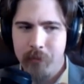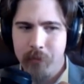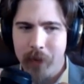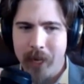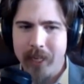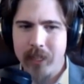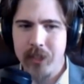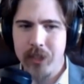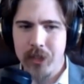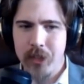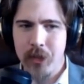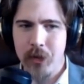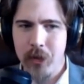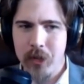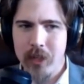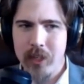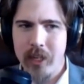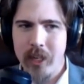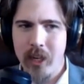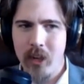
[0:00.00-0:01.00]
based
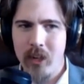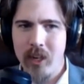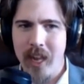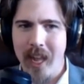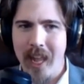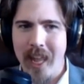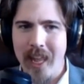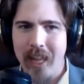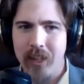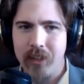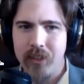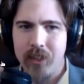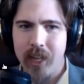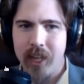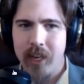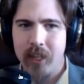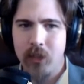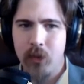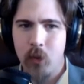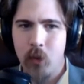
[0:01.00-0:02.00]
currently on 8,
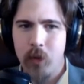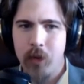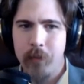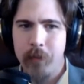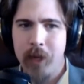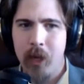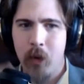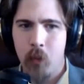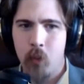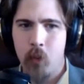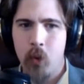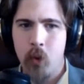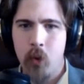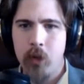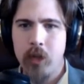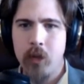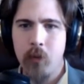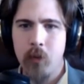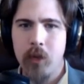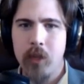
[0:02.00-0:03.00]
and it's going to be a
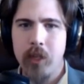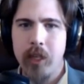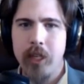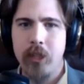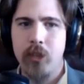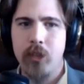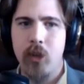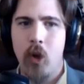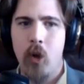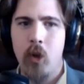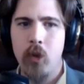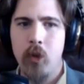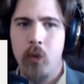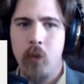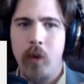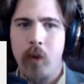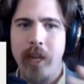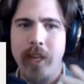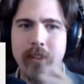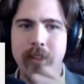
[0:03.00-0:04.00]
rolling release all
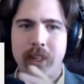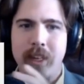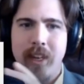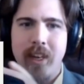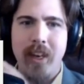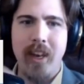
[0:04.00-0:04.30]
the way to